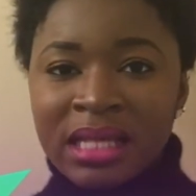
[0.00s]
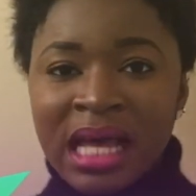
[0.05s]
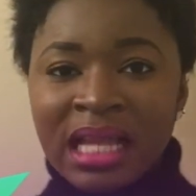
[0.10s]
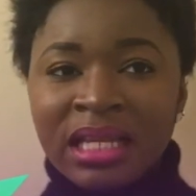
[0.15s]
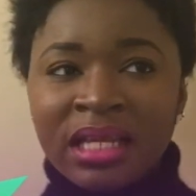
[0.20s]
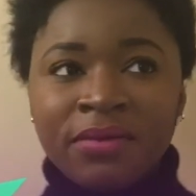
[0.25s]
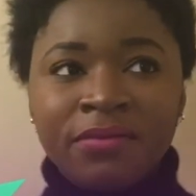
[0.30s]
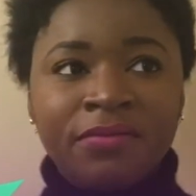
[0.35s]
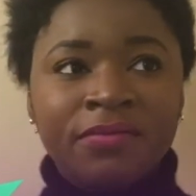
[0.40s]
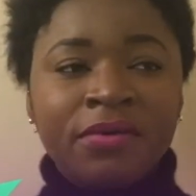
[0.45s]

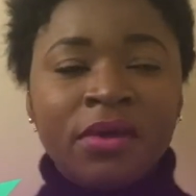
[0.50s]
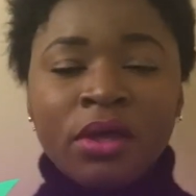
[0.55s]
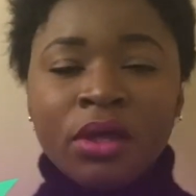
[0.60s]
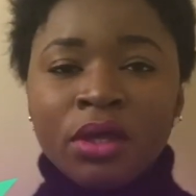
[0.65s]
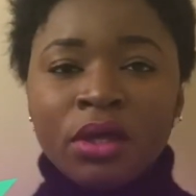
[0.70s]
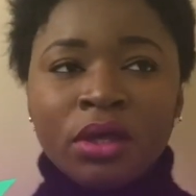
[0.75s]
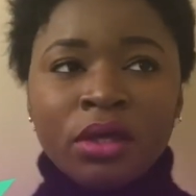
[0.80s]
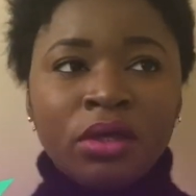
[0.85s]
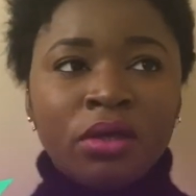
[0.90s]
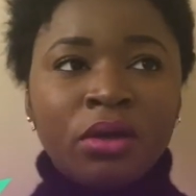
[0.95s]
And if
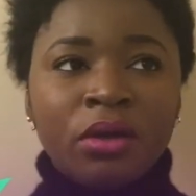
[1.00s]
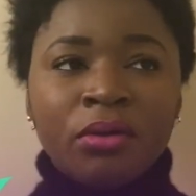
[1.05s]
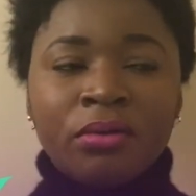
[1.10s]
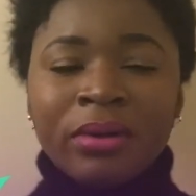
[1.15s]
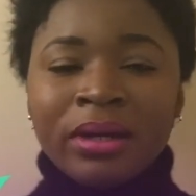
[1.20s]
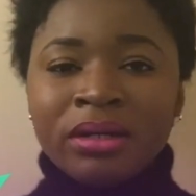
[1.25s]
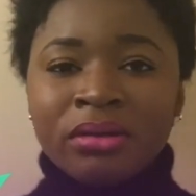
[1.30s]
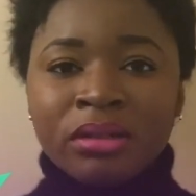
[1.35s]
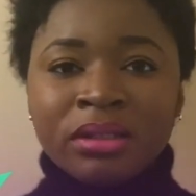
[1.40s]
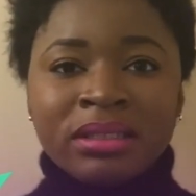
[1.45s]
you're
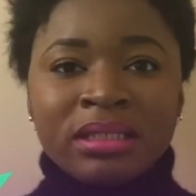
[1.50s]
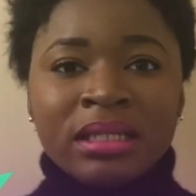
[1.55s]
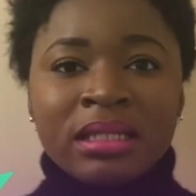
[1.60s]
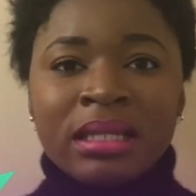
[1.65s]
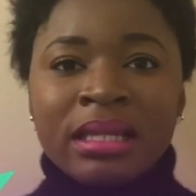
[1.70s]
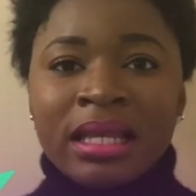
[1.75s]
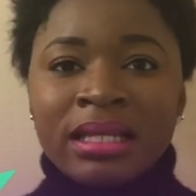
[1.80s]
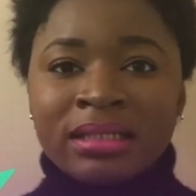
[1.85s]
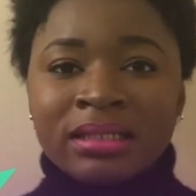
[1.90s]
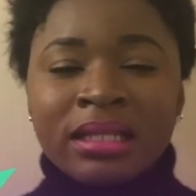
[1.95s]
graduating
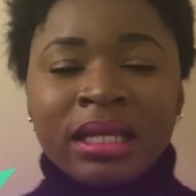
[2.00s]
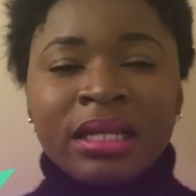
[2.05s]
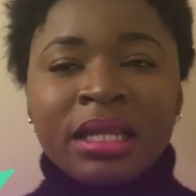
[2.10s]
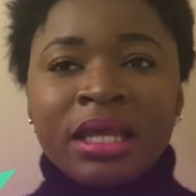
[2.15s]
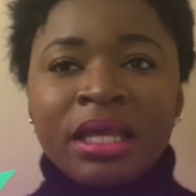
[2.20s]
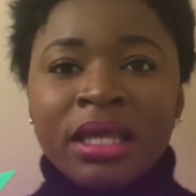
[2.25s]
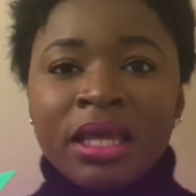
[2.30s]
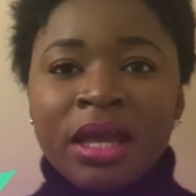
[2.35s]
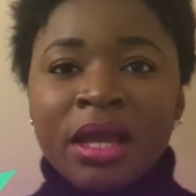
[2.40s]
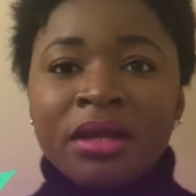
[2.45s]
in less than
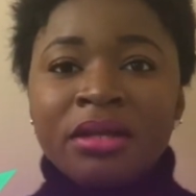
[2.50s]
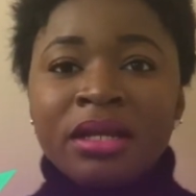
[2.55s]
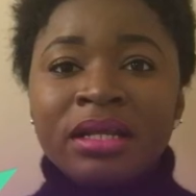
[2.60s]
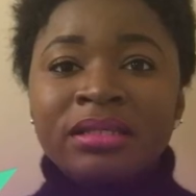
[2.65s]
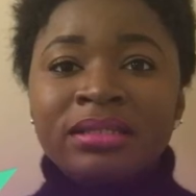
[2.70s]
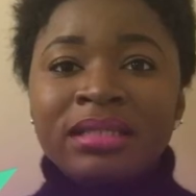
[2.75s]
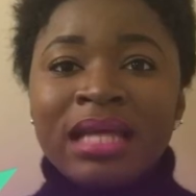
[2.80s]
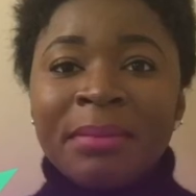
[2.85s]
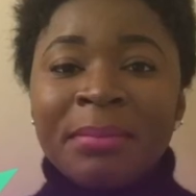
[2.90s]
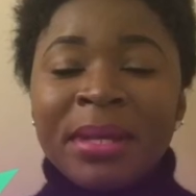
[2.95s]
a year,
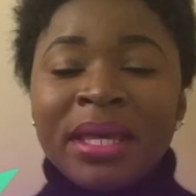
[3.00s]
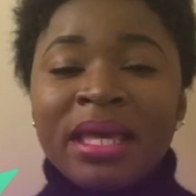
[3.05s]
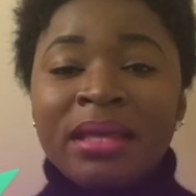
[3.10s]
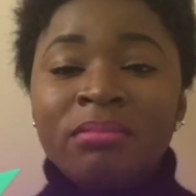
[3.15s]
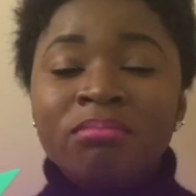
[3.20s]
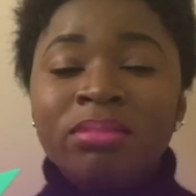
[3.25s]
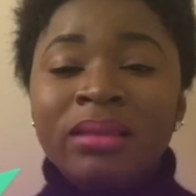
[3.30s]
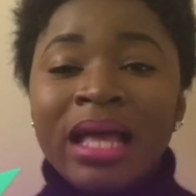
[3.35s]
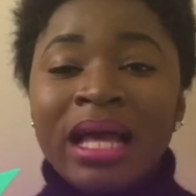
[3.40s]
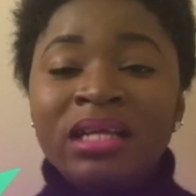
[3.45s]
then start
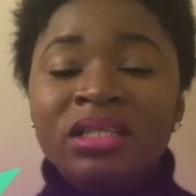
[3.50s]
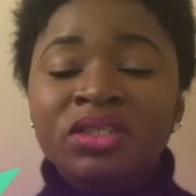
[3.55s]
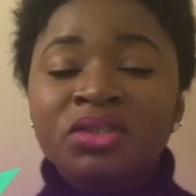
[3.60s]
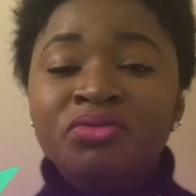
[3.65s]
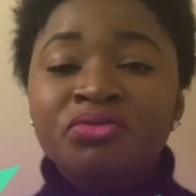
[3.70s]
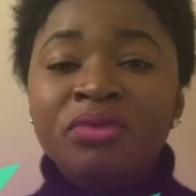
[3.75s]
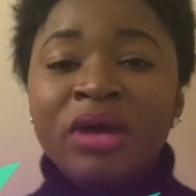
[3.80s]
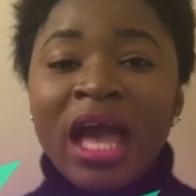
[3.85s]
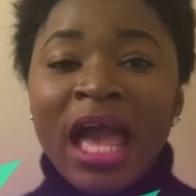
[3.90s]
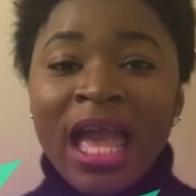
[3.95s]
making plans
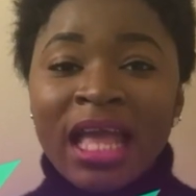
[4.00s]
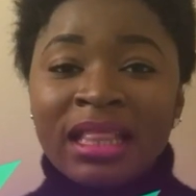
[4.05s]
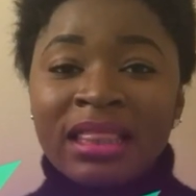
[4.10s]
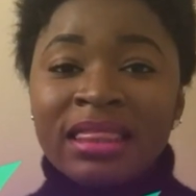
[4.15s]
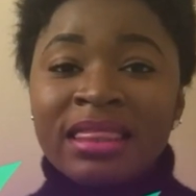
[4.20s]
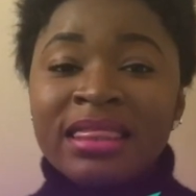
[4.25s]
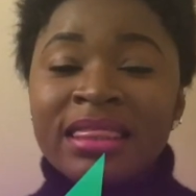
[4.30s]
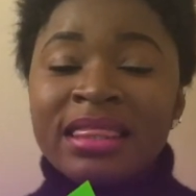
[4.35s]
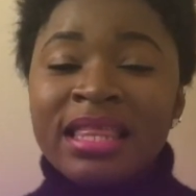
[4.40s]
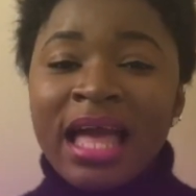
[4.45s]

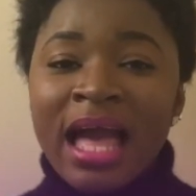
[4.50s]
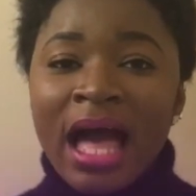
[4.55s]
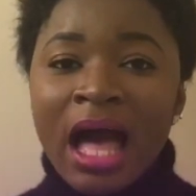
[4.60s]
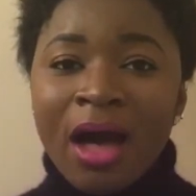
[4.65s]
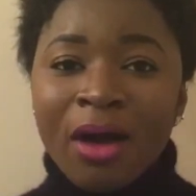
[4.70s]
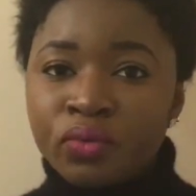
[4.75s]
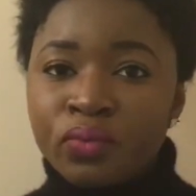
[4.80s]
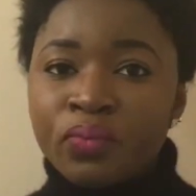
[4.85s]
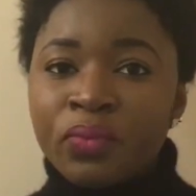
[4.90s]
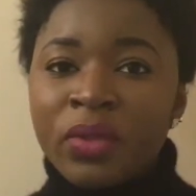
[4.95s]
right now.